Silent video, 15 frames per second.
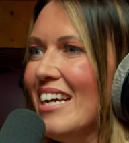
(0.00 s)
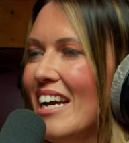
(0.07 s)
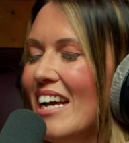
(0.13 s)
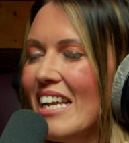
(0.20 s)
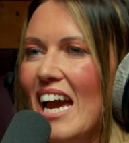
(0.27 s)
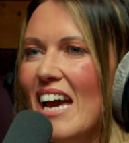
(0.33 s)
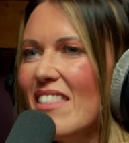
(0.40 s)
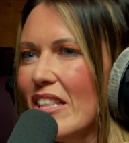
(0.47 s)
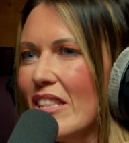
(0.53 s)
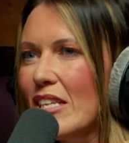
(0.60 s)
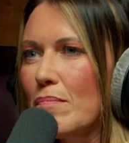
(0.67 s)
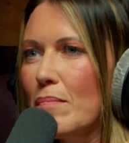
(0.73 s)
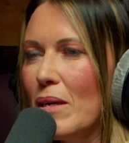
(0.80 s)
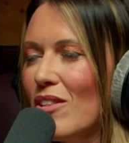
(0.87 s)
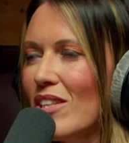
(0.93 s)
Yeah, and then
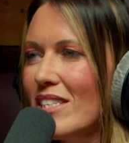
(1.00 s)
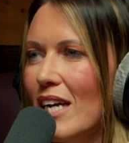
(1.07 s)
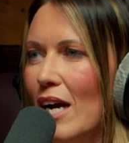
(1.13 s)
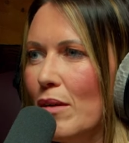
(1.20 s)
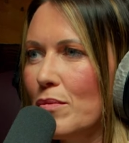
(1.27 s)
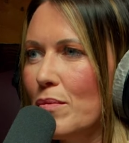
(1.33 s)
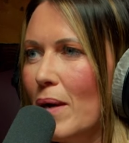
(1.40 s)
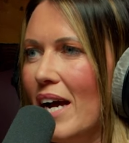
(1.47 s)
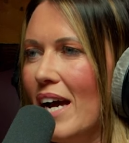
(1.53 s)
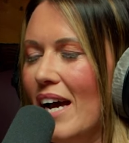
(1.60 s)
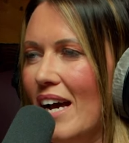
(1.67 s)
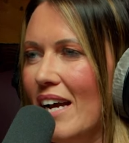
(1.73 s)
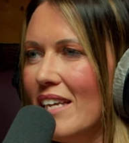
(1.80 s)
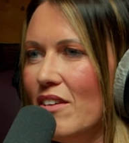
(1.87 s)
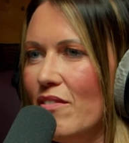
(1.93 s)
there's been other times
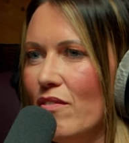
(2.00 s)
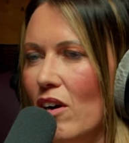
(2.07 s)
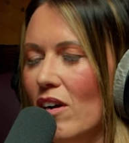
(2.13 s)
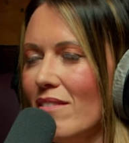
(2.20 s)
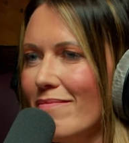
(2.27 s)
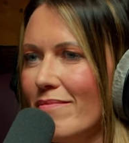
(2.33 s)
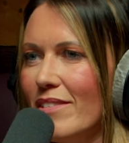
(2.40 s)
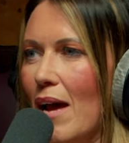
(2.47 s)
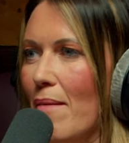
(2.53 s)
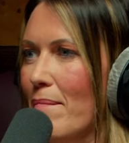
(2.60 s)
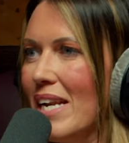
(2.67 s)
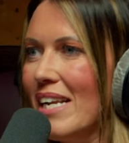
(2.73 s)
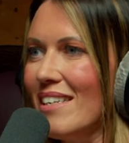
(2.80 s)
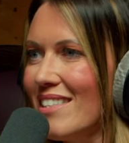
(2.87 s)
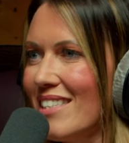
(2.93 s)
where you've got 10
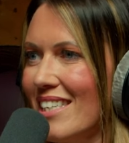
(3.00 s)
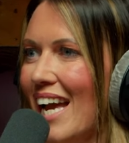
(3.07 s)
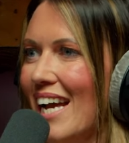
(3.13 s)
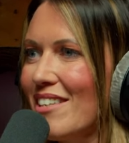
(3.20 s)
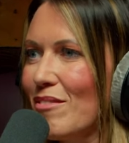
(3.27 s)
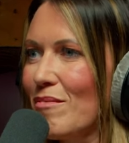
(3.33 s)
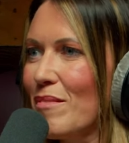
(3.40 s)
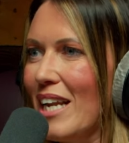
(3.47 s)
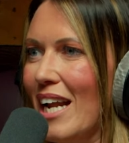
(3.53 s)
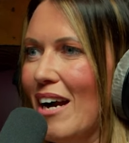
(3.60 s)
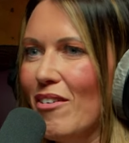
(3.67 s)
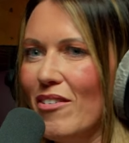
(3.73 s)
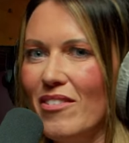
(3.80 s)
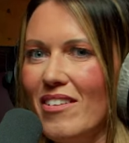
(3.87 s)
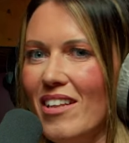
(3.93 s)
minutes to get something
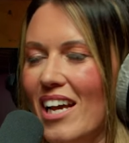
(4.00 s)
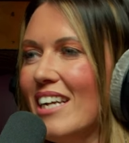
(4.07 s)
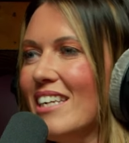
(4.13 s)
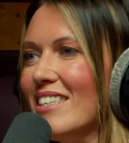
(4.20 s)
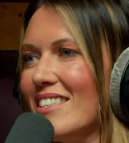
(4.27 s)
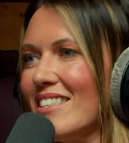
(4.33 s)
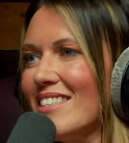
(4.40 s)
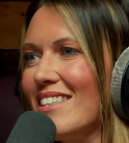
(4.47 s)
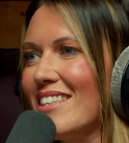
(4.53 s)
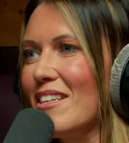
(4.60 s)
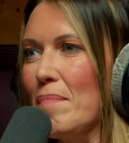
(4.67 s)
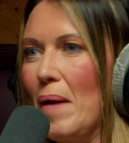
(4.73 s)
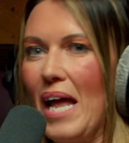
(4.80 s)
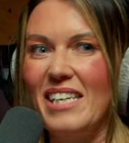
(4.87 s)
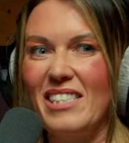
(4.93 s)
out, and the
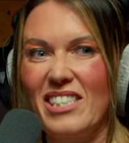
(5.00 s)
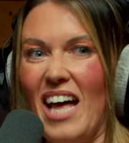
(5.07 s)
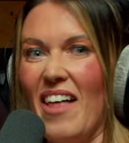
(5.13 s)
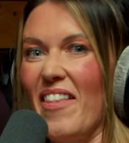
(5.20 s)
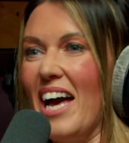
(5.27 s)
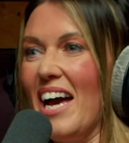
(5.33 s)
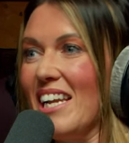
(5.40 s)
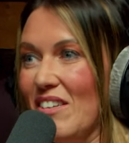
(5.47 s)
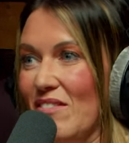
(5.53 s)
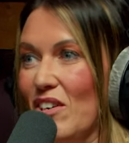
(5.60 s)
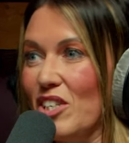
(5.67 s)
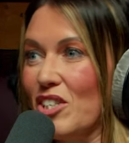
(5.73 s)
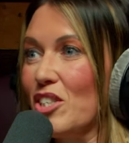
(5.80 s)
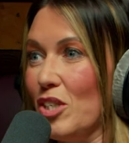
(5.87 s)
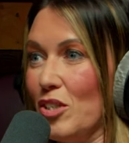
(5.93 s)
players sat there and you've got
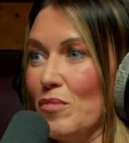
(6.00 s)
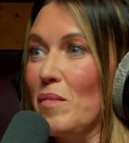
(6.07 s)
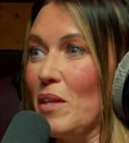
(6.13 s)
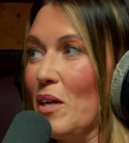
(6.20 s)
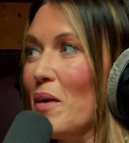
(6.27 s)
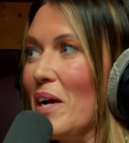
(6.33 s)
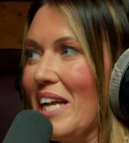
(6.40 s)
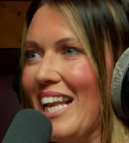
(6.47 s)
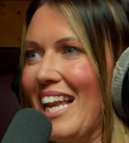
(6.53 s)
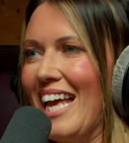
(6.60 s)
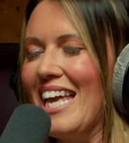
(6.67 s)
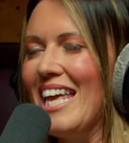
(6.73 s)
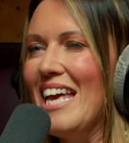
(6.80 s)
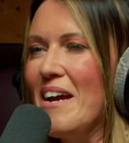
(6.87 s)
to do something quickly.